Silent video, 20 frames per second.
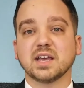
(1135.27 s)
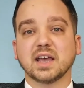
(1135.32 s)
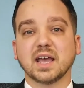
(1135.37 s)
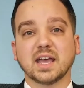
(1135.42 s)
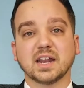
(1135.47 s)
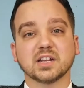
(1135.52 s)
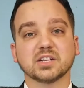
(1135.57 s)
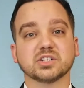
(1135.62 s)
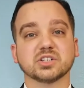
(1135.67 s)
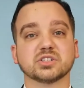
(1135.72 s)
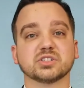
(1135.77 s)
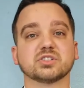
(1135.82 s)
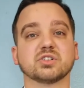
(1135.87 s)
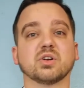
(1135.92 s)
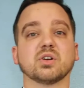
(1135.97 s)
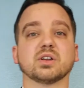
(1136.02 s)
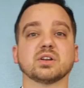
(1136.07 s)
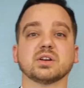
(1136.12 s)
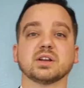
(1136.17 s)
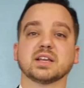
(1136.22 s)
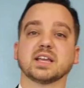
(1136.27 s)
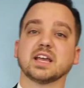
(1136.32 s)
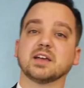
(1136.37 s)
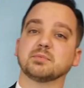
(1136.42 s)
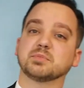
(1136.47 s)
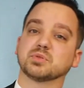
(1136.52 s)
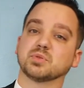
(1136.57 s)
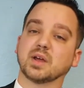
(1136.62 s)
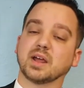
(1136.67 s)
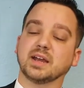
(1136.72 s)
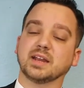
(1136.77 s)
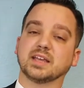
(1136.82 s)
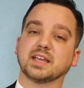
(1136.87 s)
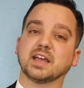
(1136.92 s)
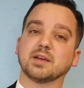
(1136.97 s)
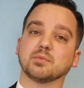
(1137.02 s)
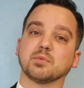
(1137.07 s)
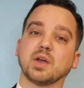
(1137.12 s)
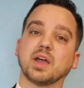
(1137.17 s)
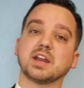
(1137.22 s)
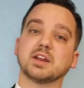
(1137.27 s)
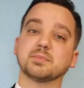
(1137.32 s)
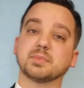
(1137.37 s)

And it just started, kept raining, kept raining.